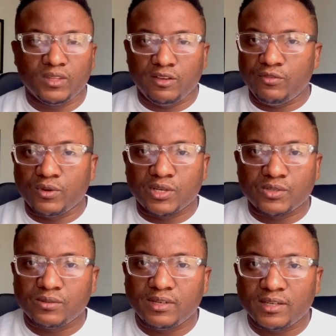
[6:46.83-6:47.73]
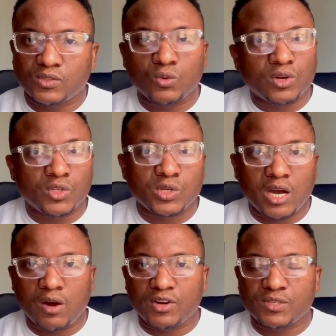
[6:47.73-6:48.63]
If you're a student, 1 or 2
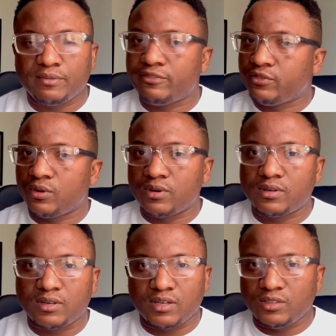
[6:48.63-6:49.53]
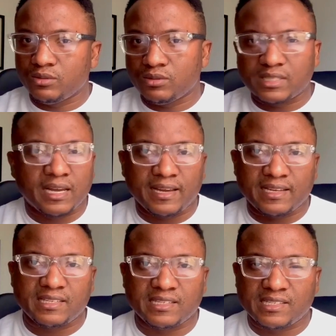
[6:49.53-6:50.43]
hours before you start
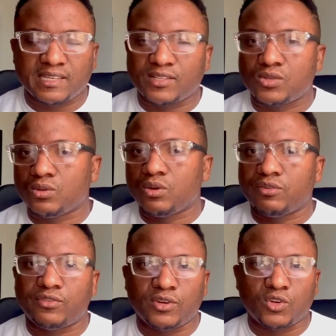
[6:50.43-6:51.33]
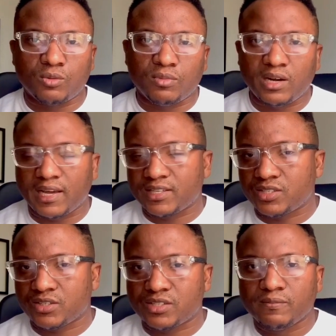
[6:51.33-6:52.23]
getting set to go for your normal
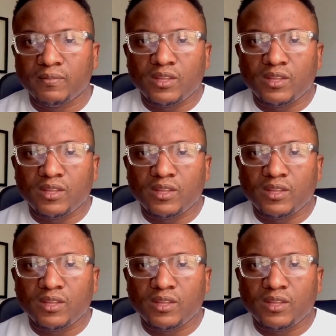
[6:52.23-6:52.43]
lectures.